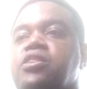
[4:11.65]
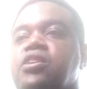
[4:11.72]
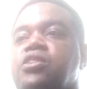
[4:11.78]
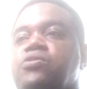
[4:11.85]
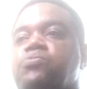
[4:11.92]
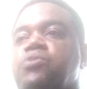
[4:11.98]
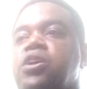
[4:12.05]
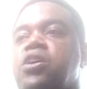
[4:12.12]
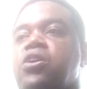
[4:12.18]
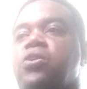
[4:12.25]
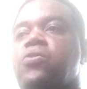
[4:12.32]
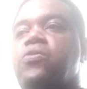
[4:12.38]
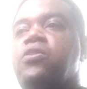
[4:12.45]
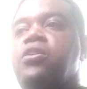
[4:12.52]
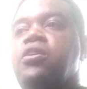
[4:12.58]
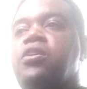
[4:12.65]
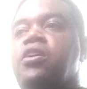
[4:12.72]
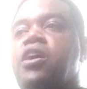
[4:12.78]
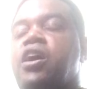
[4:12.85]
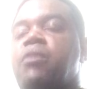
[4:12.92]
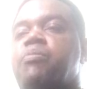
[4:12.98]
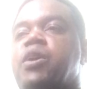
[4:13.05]
there as well
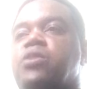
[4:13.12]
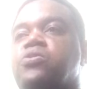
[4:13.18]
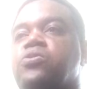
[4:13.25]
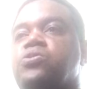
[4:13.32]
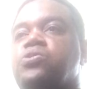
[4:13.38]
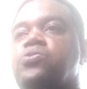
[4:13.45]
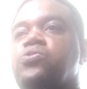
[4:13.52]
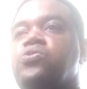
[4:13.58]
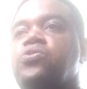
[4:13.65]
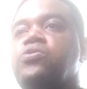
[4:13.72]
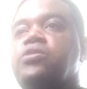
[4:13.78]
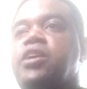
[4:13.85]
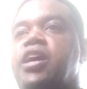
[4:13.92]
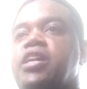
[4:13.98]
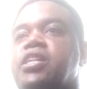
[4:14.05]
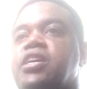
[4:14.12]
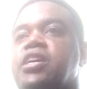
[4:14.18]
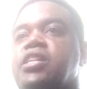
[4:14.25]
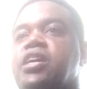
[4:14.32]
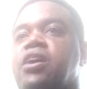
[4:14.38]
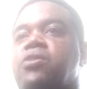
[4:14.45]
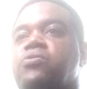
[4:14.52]
about those two going at it,